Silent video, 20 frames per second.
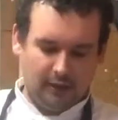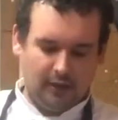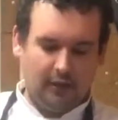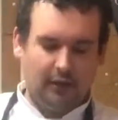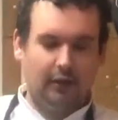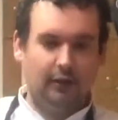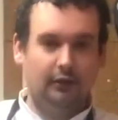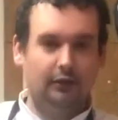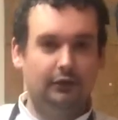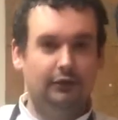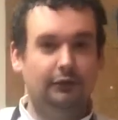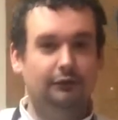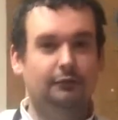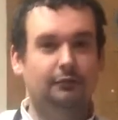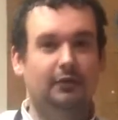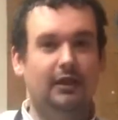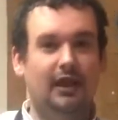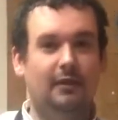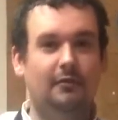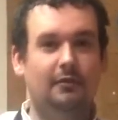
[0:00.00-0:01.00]
I'm going to do
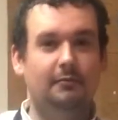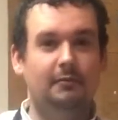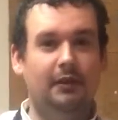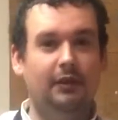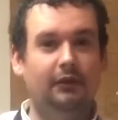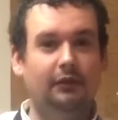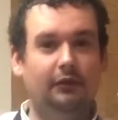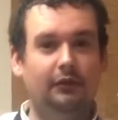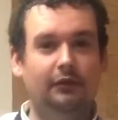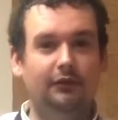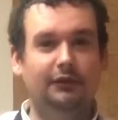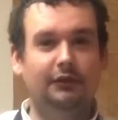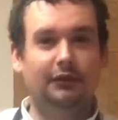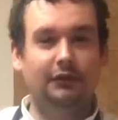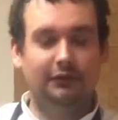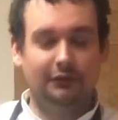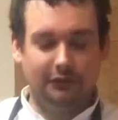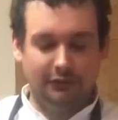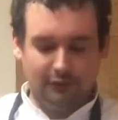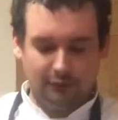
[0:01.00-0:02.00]
some lemon mint
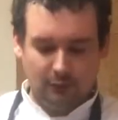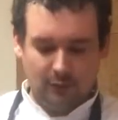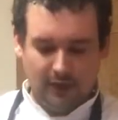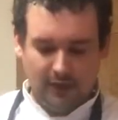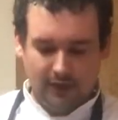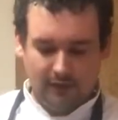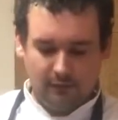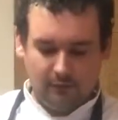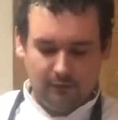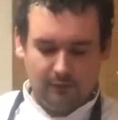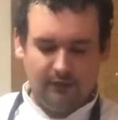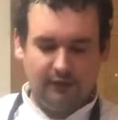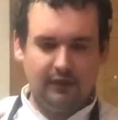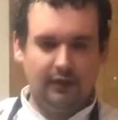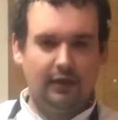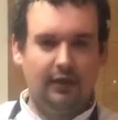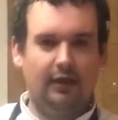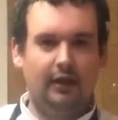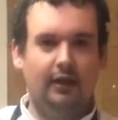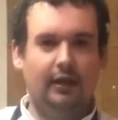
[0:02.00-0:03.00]
couscous as well with
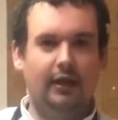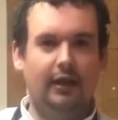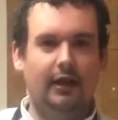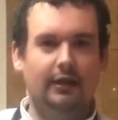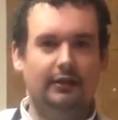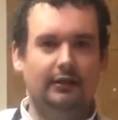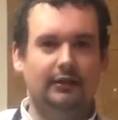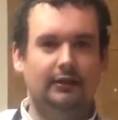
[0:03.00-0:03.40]
a